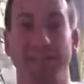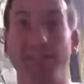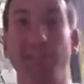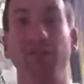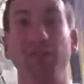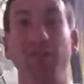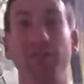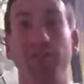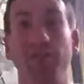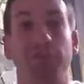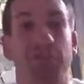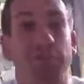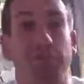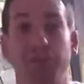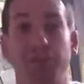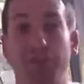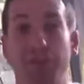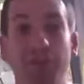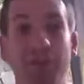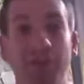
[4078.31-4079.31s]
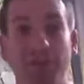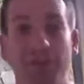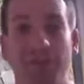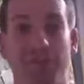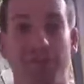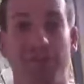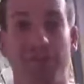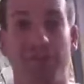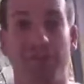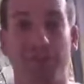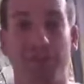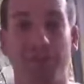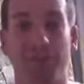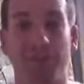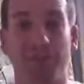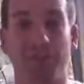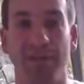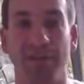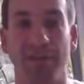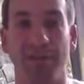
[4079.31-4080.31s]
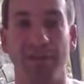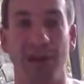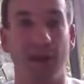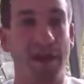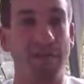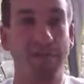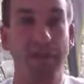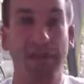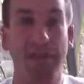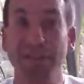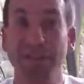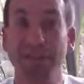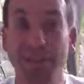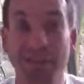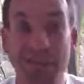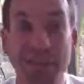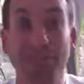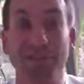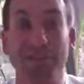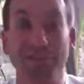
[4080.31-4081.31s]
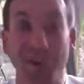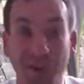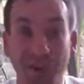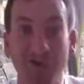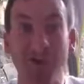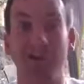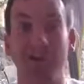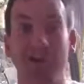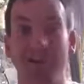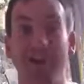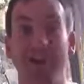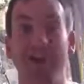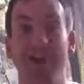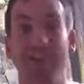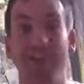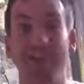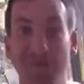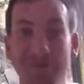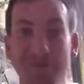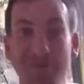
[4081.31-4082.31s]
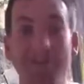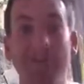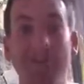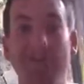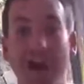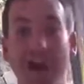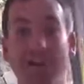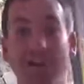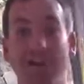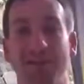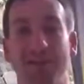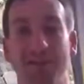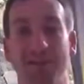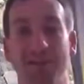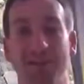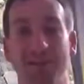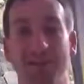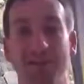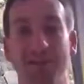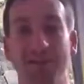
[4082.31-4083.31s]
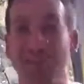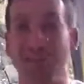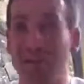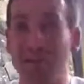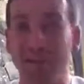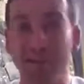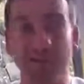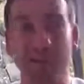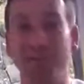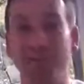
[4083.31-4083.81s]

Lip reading: that you deserve. I mean, you deserve something better. You really,